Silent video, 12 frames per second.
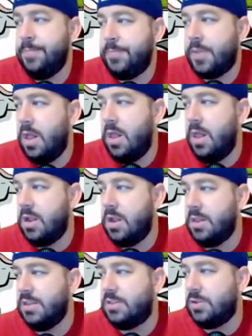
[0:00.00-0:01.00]
a lot of
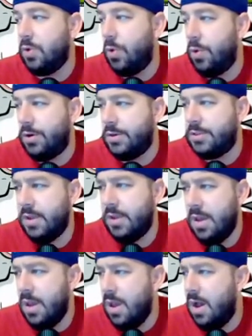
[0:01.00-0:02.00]
these scores.
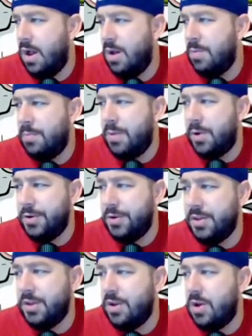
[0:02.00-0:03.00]
But really,